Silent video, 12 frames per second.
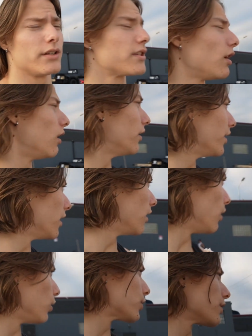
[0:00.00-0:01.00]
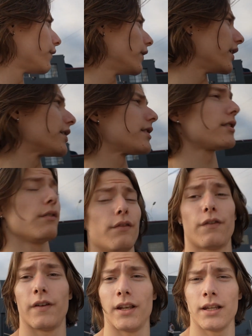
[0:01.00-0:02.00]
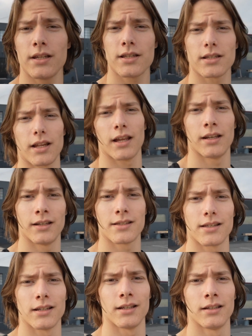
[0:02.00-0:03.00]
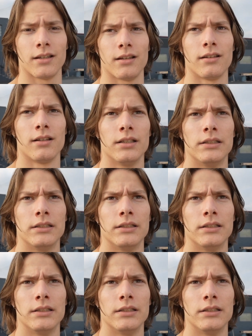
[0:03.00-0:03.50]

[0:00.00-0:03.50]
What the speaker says: It's called Ultraflex Fitness, and it's in...